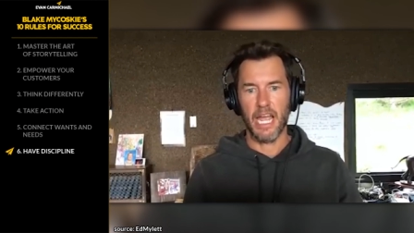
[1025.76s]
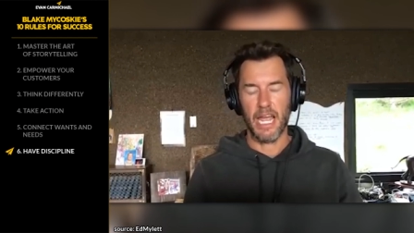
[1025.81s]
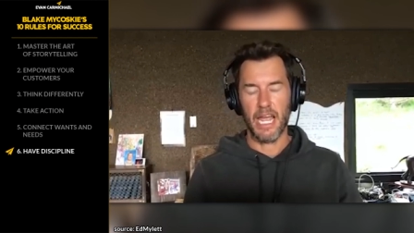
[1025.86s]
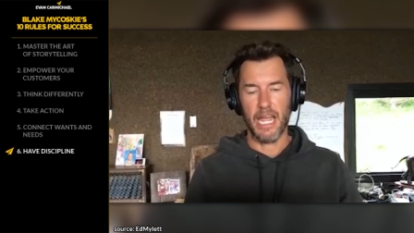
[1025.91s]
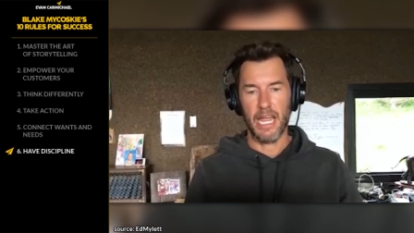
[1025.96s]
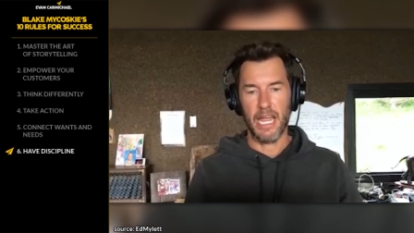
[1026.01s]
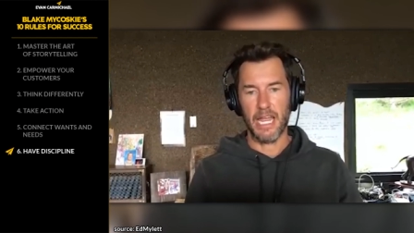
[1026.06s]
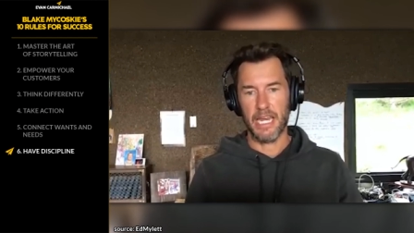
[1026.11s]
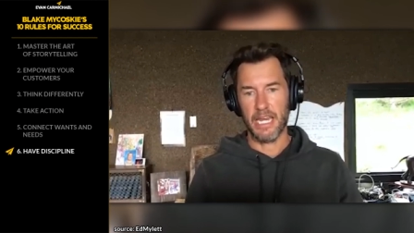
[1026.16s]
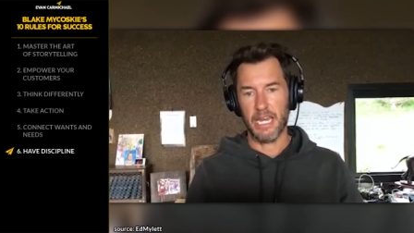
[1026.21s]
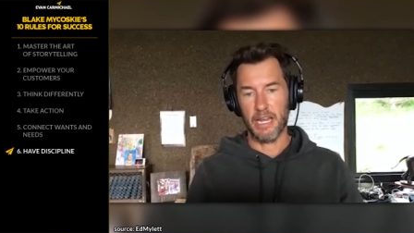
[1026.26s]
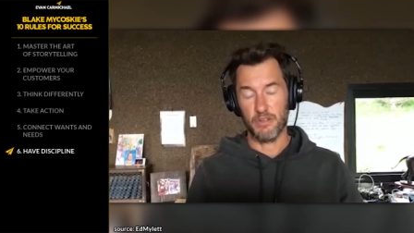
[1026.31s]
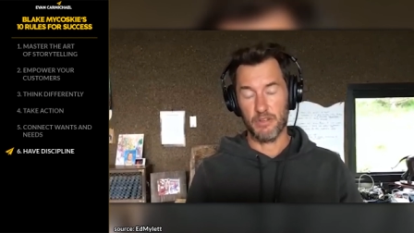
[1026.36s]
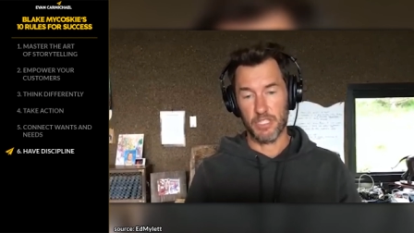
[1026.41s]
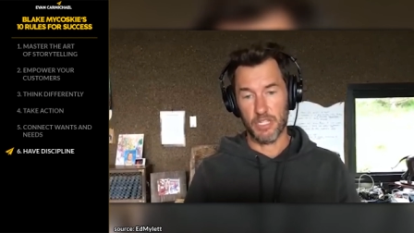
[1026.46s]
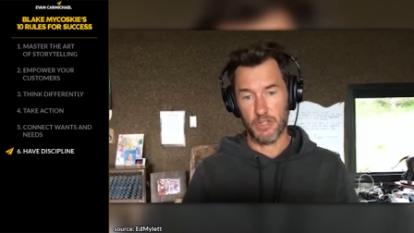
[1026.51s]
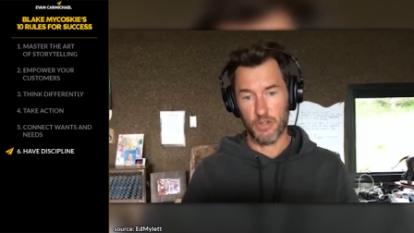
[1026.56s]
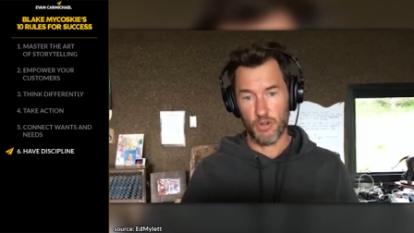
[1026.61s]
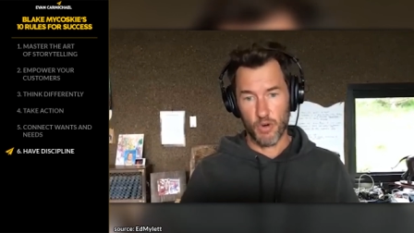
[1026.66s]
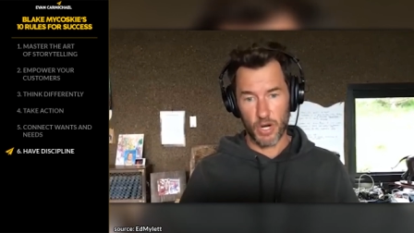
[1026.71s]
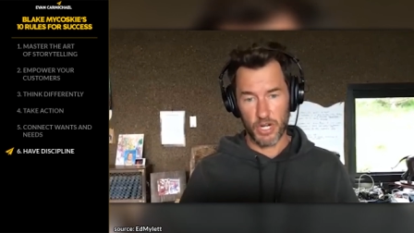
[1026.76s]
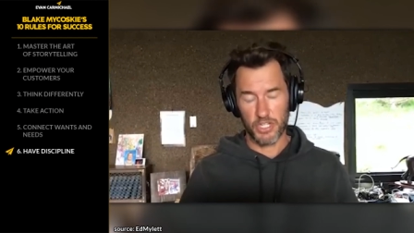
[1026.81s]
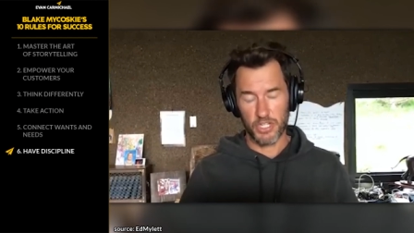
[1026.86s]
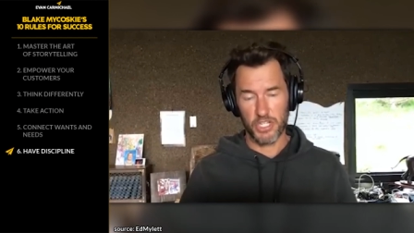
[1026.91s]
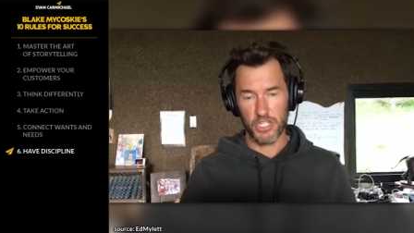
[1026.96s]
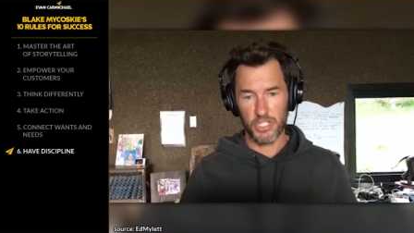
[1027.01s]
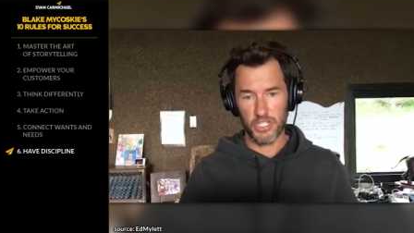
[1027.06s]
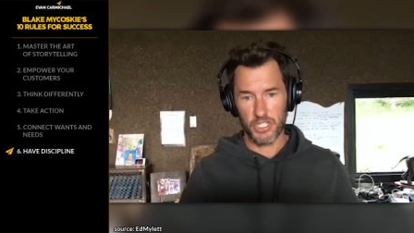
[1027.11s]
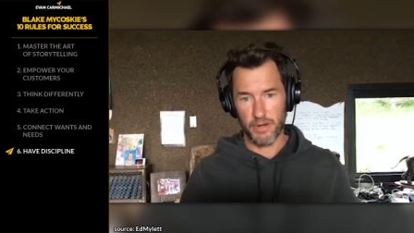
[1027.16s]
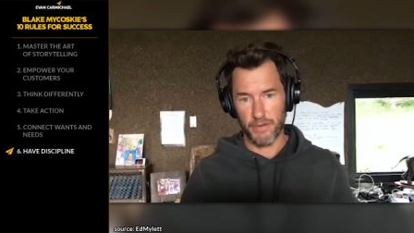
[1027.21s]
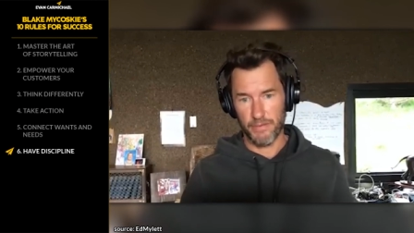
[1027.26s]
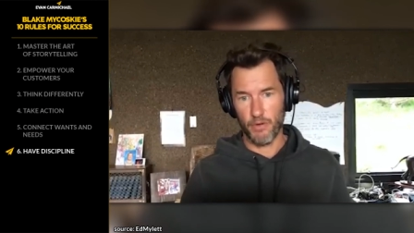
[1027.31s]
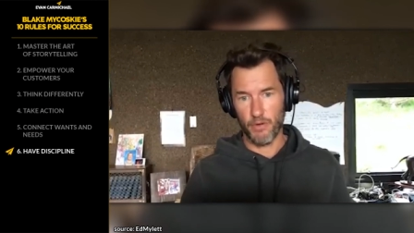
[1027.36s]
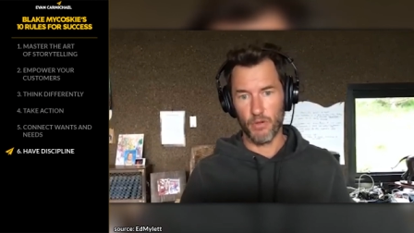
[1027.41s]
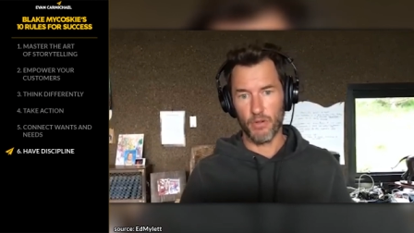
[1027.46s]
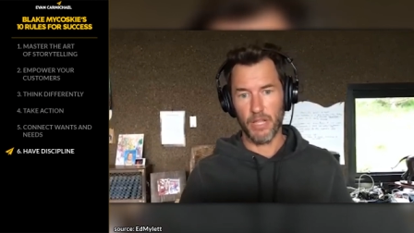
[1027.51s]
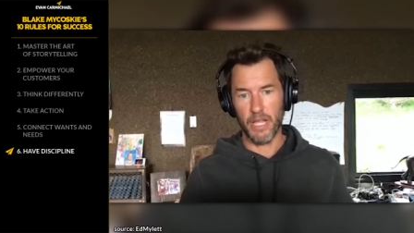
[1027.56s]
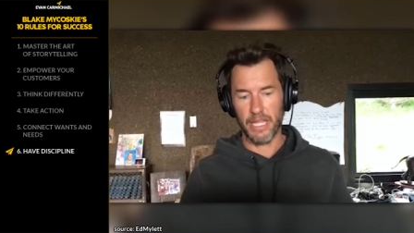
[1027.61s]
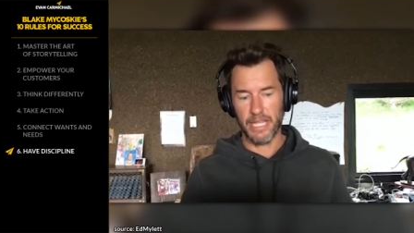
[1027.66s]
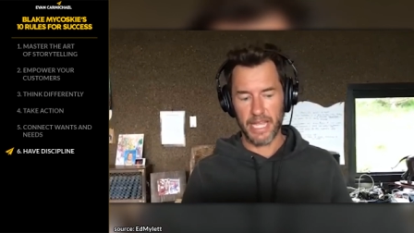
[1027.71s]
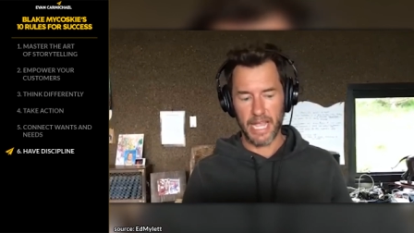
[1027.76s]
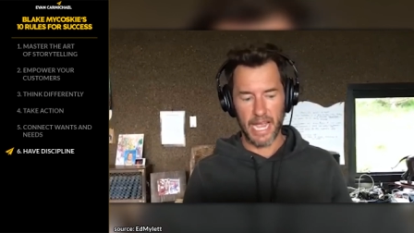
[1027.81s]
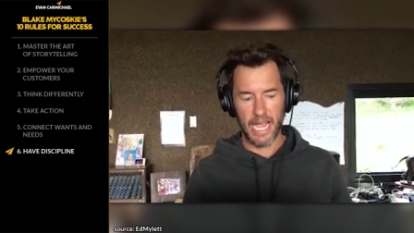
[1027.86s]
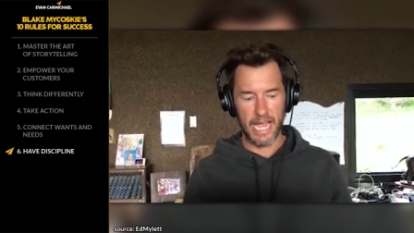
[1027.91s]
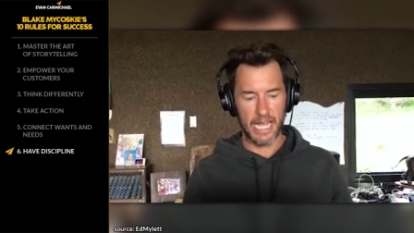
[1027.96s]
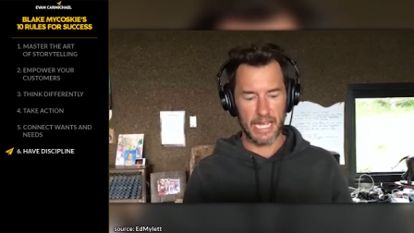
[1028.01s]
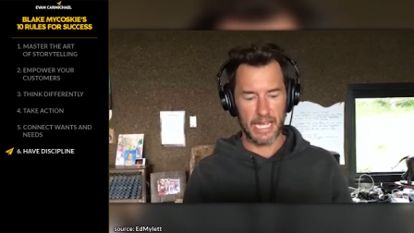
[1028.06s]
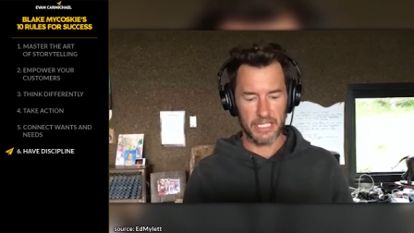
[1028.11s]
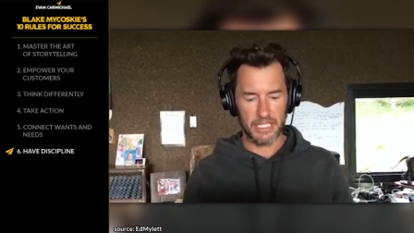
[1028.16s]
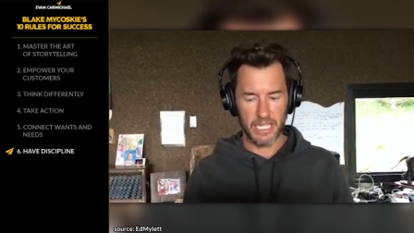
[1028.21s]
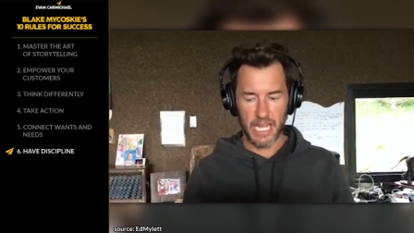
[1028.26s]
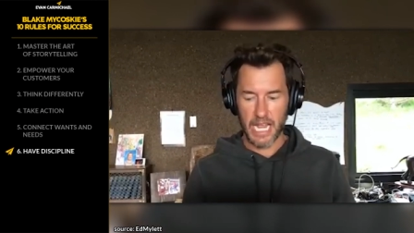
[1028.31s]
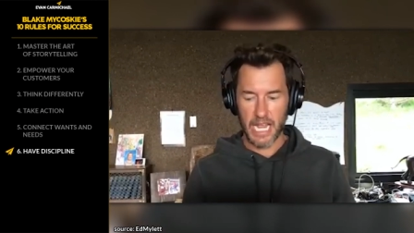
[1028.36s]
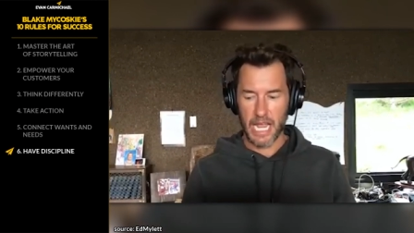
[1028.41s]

and I was in crutches and a full leg cast